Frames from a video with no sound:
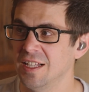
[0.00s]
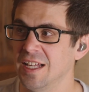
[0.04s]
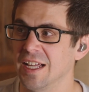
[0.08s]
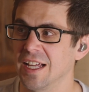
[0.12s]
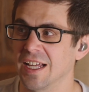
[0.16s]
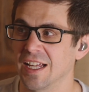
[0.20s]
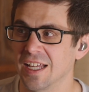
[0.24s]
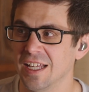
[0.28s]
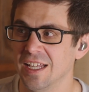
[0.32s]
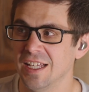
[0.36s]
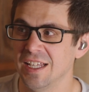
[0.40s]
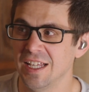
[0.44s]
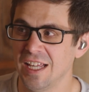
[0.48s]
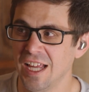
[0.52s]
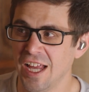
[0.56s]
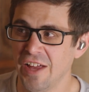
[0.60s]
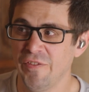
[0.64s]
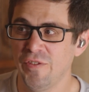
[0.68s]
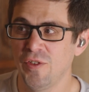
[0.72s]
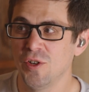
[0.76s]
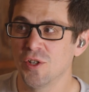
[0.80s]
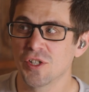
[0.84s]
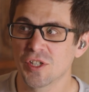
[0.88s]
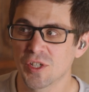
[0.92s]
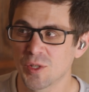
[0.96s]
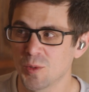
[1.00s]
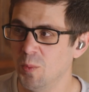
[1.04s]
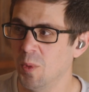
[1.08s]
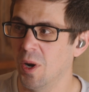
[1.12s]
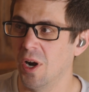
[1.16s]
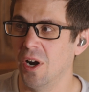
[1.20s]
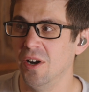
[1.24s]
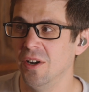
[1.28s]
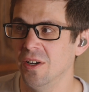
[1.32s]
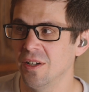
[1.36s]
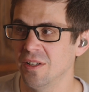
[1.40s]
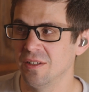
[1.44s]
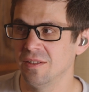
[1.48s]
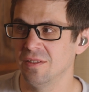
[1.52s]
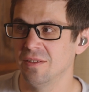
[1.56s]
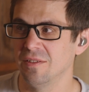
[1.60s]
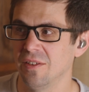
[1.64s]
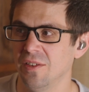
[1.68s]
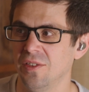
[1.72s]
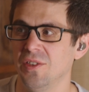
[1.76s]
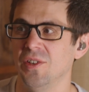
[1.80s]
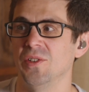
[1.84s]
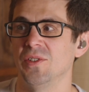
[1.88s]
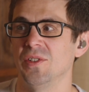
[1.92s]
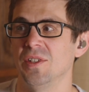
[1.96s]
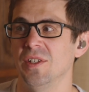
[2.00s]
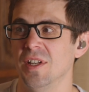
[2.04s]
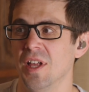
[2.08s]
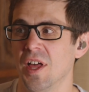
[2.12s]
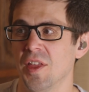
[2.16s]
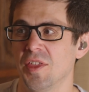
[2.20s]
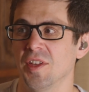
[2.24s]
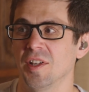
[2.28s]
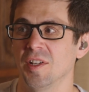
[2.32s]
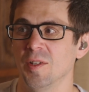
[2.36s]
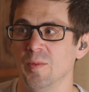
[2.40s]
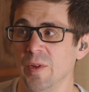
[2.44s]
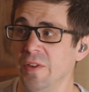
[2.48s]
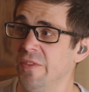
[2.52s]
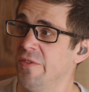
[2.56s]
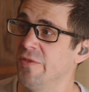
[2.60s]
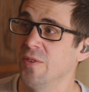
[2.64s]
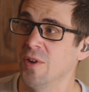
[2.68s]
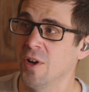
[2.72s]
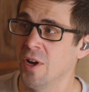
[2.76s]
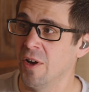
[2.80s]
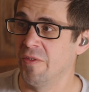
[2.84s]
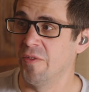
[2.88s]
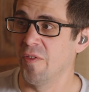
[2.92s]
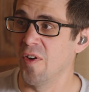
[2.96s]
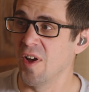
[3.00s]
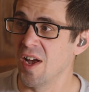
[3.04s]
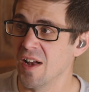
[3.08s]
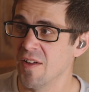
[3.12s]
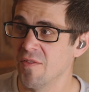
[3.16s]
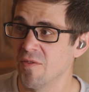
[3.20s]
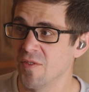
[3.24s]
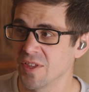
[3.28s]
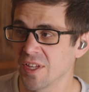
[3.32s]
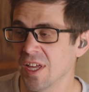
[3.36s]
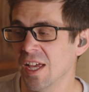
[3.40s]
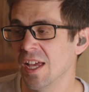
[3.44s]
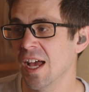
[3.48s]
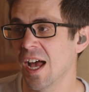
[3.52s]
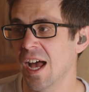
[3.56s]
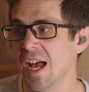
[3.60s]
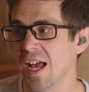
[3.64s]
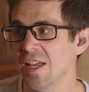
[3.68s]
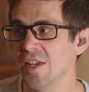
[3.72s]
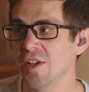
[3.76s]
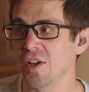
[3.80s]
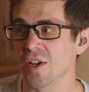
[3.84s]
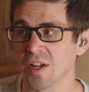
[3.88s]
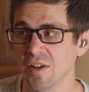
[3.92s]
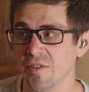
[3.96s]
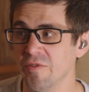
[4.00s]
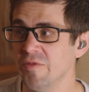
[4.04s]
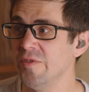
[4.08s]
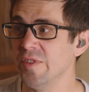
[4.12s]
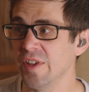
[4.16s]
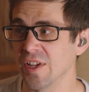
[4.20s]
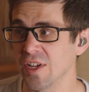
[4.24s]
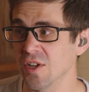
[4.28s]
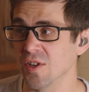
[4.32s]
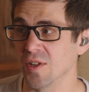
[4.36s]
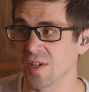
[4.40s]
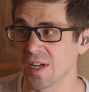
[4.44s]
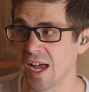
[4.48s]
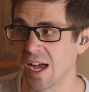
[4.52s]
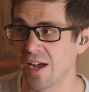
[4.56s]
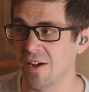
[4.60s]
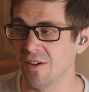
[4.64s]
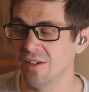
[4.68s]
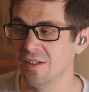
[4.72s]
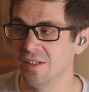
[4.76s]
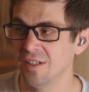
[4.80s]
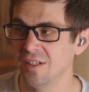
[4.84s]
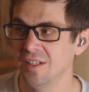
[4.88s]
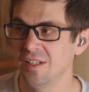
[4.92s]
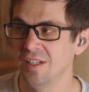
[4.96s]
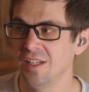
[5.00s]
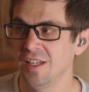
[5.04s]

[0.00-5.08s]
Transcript: Like, if you're smart, there's nothing to be afraid of with AI. You're going to figure it out.